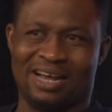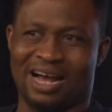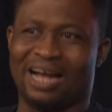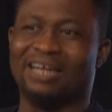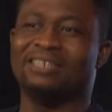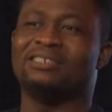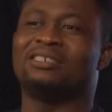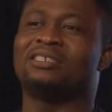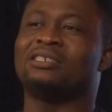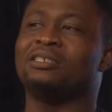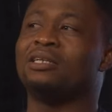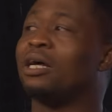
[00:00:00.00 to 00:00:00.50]

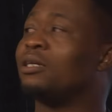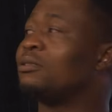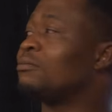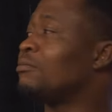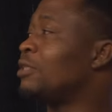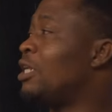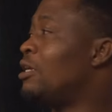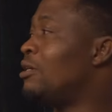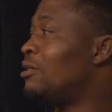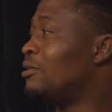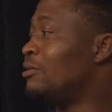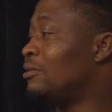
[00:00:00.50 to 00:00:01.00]
see that,
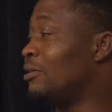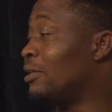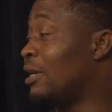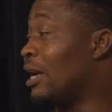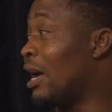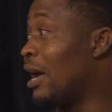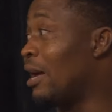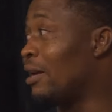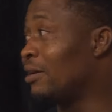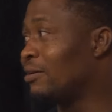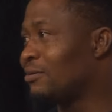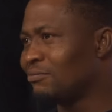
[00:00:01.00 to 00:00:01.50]
guy,
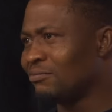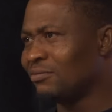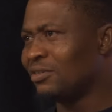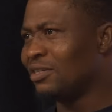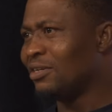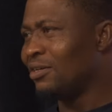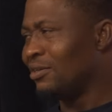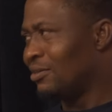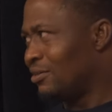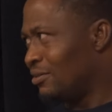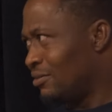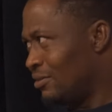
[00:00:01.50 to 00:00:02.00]

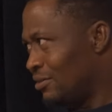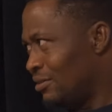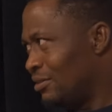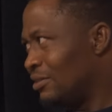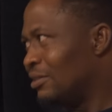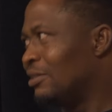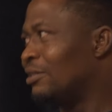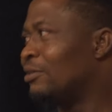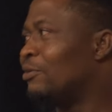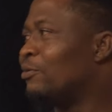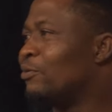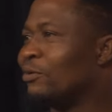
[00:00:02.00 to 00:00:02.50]

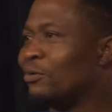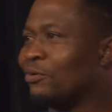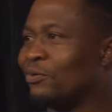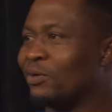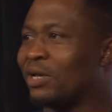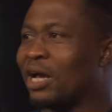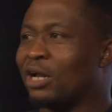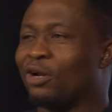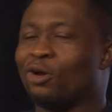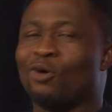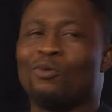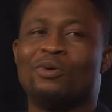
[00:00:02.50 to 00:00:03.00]
we can
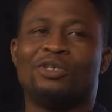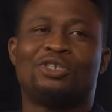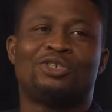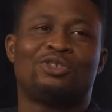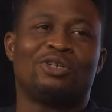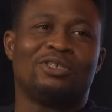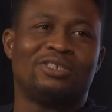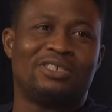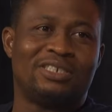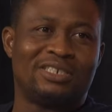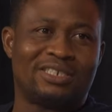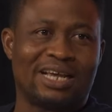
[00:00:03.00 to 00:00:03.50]
always trust
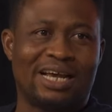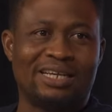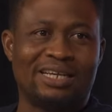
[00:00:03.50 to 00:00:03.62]
this guy's